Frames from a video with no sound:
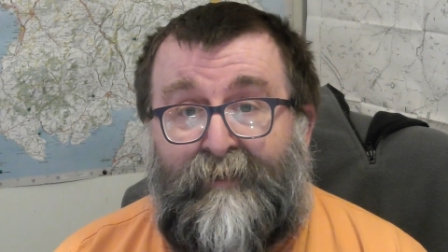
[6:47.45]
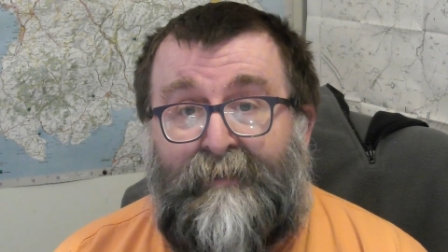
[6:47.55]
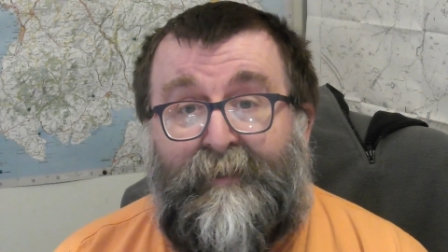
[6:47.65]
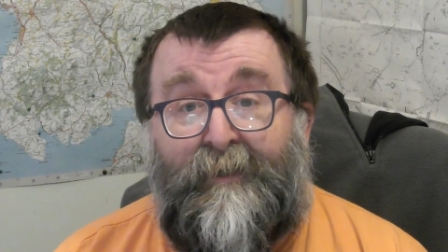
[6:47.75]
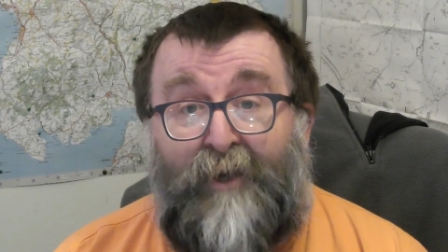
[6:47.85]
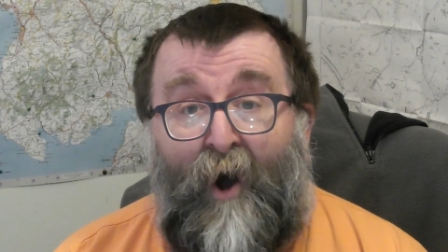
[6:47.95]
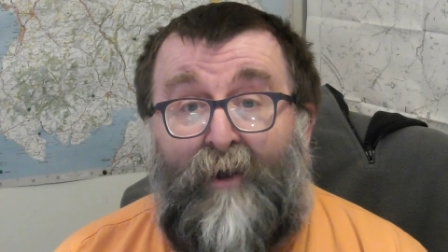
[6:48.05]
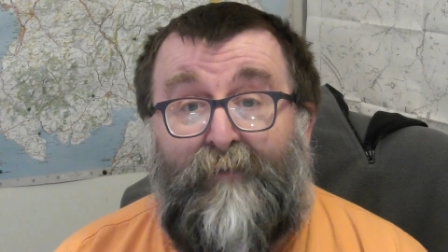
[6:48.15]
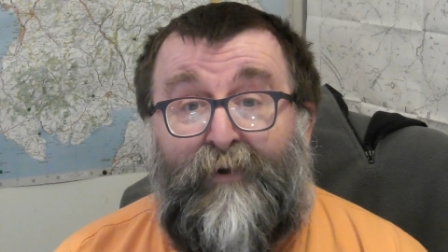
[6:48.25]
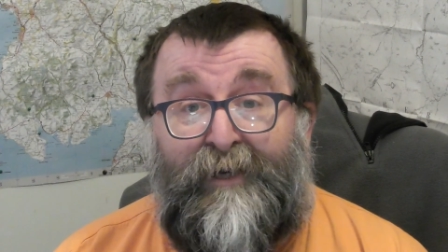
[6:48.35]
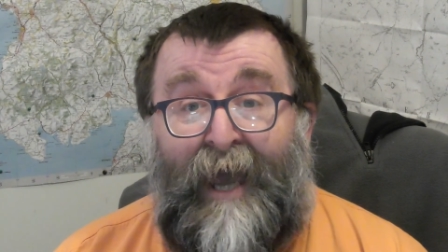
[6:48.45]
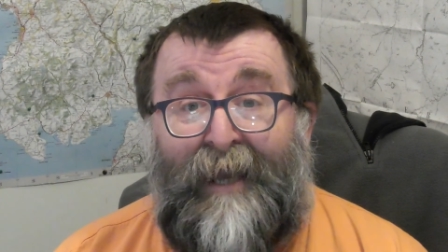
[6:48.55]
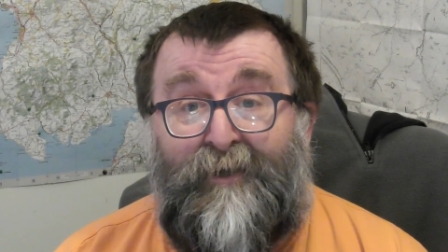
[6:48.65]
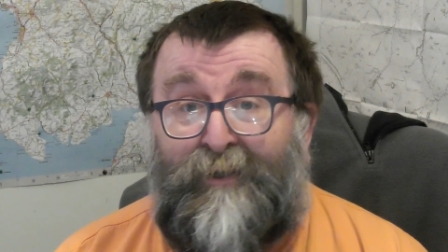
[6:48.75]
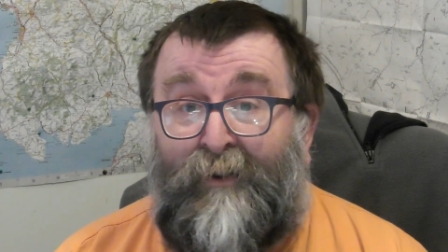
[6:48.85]
It's the child
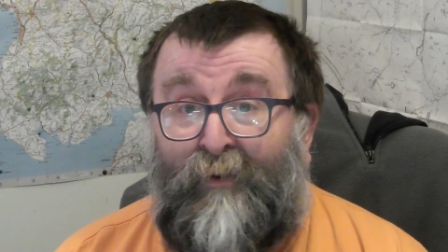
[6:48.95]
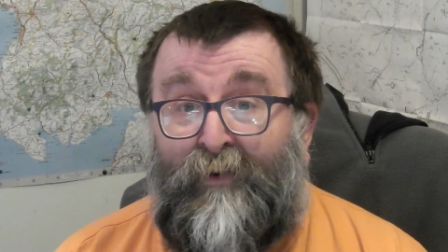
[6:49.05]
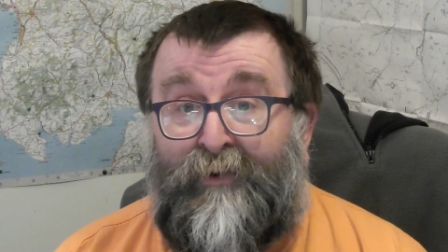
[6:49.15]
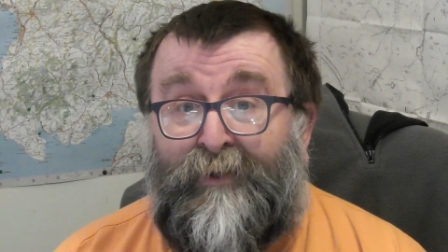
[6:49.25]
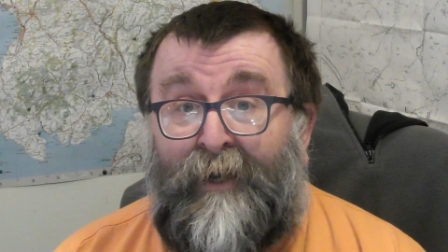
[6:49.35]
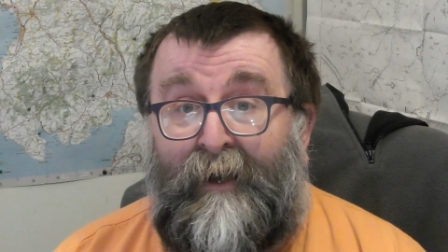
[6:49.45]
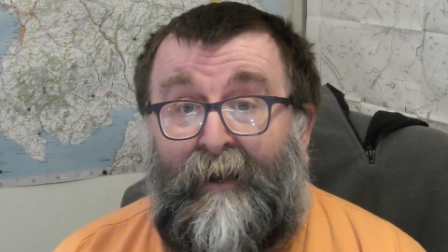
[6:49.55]
protection laws,